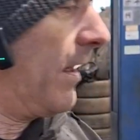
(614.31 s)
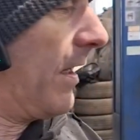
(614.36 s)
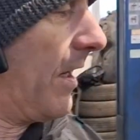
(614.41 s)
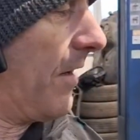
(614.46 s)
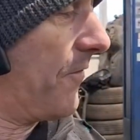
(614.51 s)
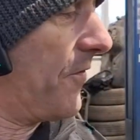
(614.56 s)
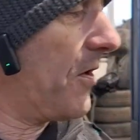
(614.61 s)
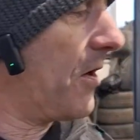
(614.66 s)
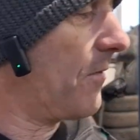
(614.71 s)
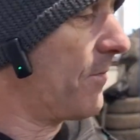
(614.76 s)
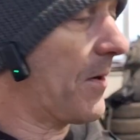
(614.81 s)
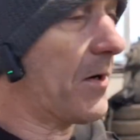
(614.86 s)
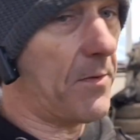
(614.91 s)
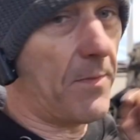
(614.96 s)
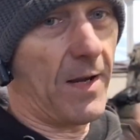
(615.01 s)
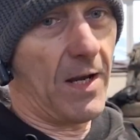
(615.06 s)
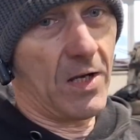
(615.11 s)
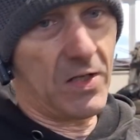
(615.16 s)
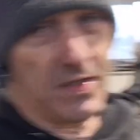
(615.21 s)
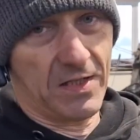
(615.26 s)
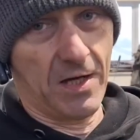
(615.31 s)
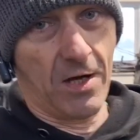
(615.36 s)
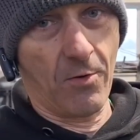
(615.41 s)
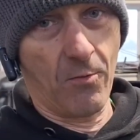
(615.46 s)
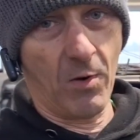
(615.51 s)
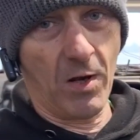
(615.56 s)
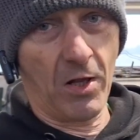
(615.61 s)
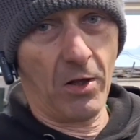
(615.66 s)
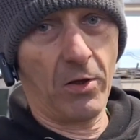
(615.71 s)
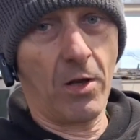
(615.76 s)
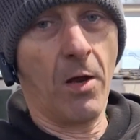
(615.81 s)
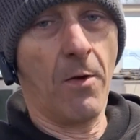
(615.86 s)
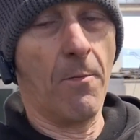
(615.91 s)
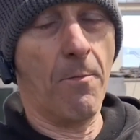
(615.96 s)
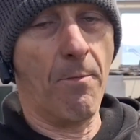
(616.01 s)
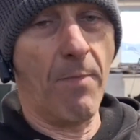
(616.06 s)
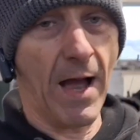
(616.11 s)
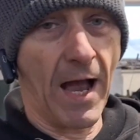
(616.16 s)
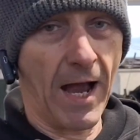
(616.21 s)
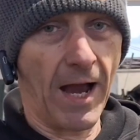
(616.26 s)
If you're going to buy a steering wheel,
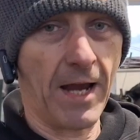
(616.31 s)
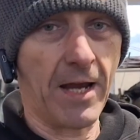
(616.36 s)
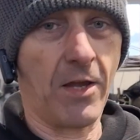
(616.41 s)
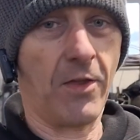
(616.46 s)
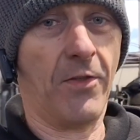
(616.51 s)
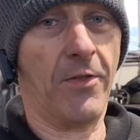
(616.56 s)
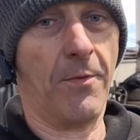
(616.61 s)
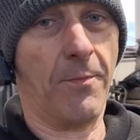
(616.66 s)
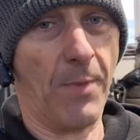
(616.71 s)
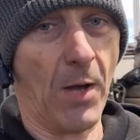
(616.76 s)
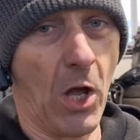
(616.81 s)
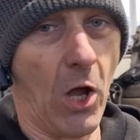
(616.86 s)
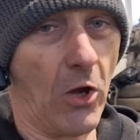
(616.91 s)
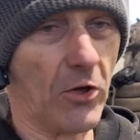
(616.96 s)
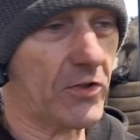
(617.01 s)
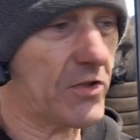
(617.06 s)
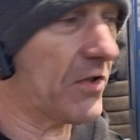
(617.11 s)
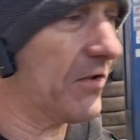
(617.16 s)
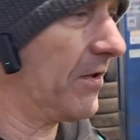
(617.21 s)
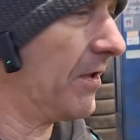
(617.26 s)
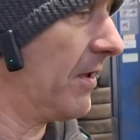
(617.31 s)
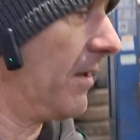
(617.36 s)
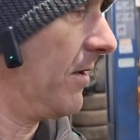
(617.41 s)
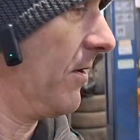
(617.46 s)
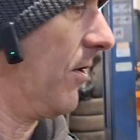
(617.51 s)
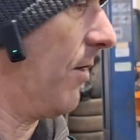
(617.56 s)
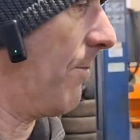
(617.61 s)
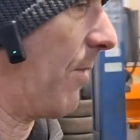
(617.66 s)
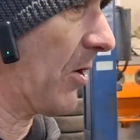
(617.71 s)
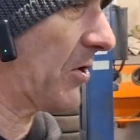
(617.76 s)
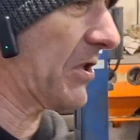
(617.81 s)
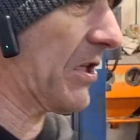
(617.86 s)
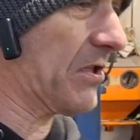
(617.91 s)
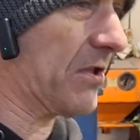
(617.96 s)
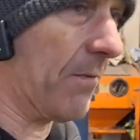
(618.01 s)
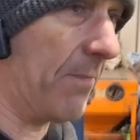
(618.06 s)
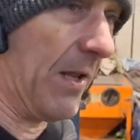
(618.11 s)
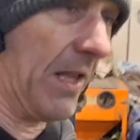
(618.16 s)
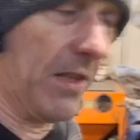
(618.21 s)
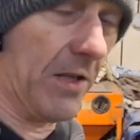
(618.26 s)
buy the Boss. The boss is
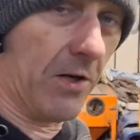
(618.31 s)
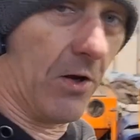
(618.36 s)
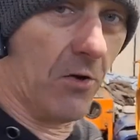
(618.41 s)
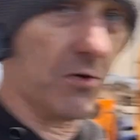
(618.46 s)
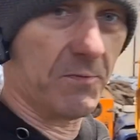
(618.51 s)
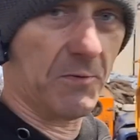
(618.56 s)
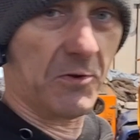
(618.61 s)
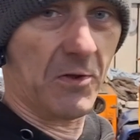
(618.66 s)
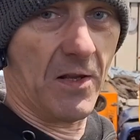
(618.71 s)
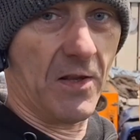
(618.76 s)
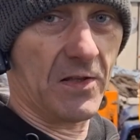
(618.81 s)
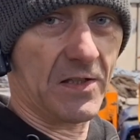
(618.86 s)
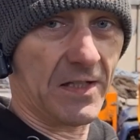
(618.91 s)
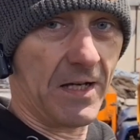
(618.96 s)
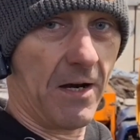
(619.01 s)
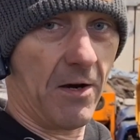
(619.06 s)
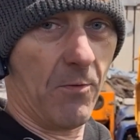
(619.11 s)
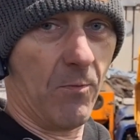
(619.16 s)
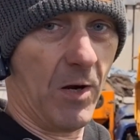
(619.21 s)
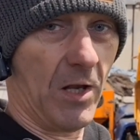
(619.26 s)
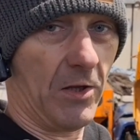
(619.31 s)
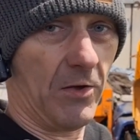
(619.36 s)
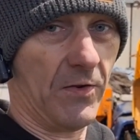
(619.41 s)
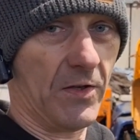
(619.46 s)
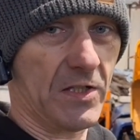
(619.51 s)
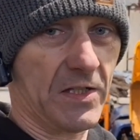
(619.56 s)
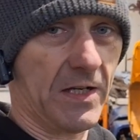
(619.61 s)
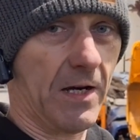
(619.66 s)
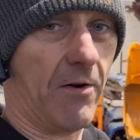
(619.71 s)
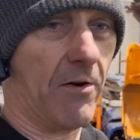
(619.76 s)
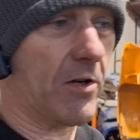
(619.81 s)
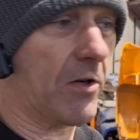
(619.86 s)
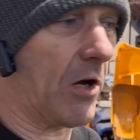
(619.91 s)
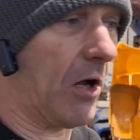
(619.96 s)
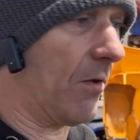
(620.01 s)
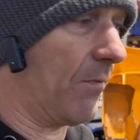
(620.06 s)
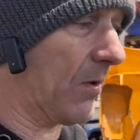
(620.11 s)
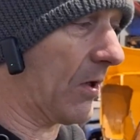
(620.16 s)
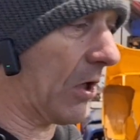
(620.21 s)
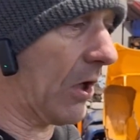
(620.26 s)
the bit that goes between the steering wheel and the steering
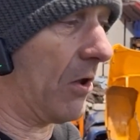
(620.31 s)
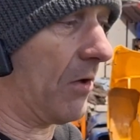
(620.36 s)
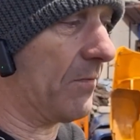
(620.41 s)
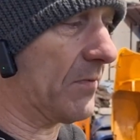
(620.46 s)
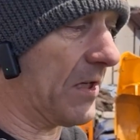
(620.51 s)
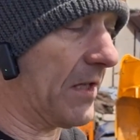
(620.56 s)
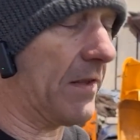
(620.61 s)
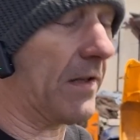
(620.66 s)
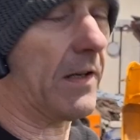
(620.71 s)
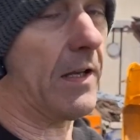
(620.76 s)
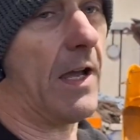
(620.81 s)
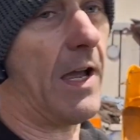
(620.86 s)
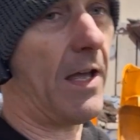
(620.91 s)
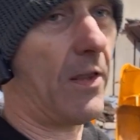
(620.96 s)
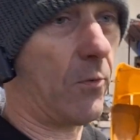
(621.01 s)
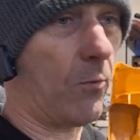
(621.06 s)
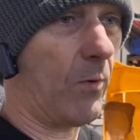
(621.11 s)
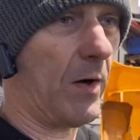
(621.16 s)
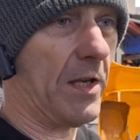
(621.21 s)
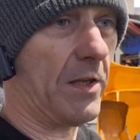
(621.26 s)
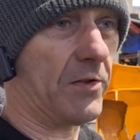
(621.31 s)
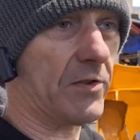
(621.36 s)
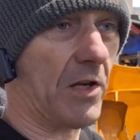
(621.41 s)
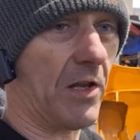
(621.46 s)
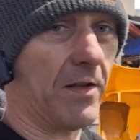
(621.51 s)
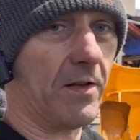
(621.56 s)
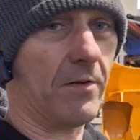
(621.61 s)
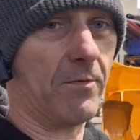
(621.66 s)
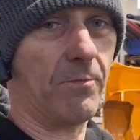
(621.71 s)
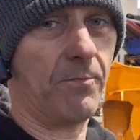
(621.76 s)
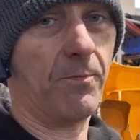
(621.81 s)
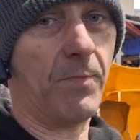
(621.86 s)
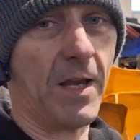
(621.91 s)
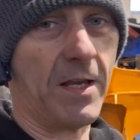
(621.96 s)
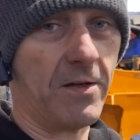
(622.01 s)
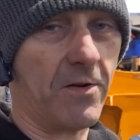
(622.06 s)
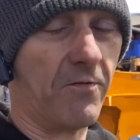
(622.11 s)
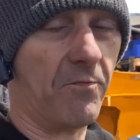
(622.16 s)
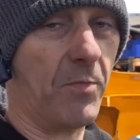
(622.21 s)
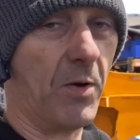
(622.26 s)
column. The column's in the car, the wheels are the
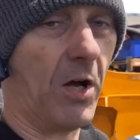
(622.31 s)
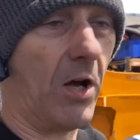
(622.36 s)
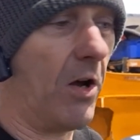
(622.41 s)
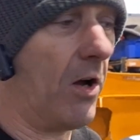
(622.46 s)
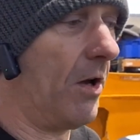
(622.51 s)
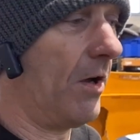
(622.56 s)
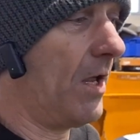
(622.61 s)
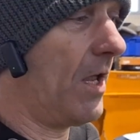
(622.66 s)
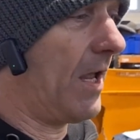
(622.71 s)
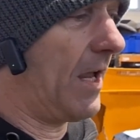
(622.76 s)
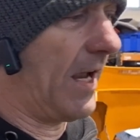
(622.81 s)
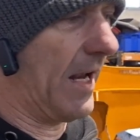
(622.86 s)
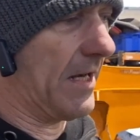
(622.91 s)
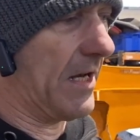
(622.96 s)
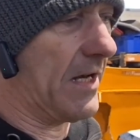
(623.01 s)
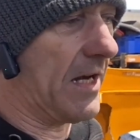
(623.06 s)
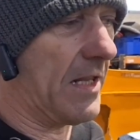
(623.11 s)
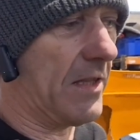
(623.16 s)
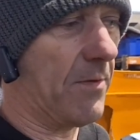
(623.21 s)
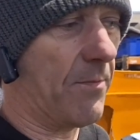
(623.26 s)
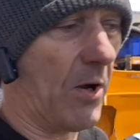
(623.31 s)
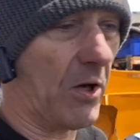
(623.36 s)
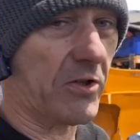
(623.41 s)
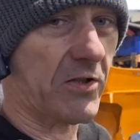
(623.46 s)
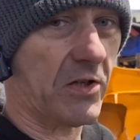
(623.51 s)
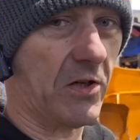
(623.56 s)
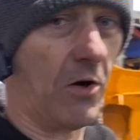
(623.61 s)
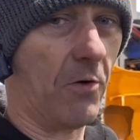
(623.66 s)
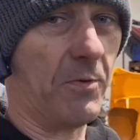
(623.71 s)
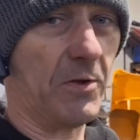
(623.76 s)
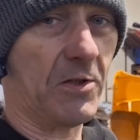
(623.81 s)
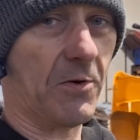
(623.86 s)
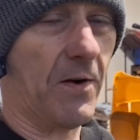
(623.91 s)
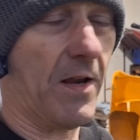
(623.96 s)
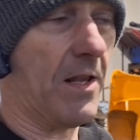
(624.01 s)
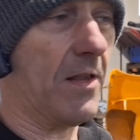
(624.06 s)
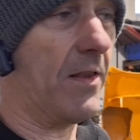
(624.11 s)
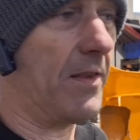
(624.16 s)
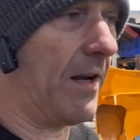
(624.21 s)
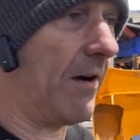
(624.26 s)
bit you've bought, and you need the boss to go
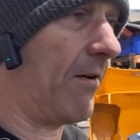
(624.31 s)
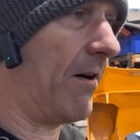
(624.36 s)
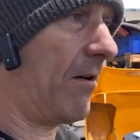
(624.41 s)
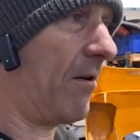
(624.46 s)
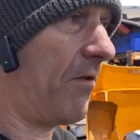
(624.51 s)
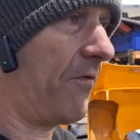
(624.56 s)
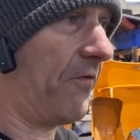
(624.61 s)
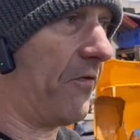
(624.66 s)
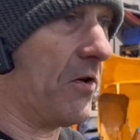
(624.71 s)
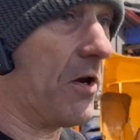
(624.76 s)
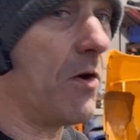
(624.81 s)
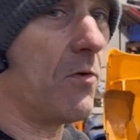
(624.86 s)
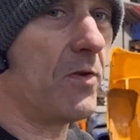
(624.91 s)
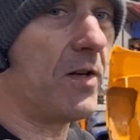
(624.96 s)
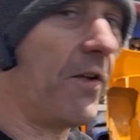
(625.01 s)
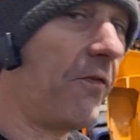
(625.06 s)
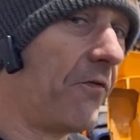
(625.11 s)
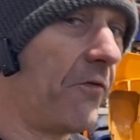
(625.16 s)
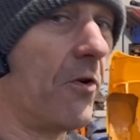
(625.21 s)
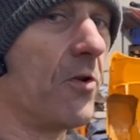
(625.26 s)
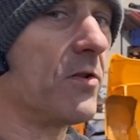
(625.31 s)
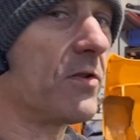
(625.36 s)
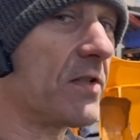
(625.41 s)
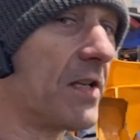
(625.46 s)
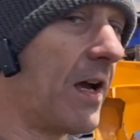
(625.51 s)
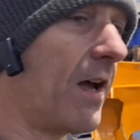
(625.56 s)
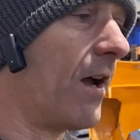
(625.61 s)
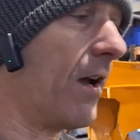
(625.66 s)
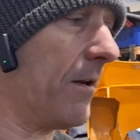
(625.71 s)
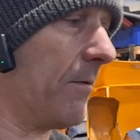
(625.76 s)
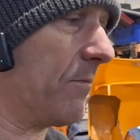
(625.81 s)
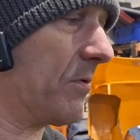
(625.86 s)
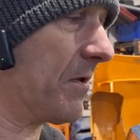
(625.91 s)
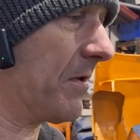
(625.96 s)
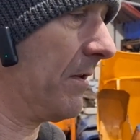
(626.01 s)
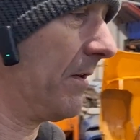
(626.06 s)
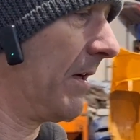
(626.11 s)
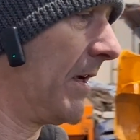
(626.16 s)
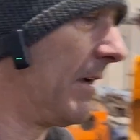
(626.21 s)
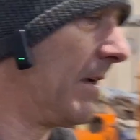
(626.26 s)
between. There are a few different types.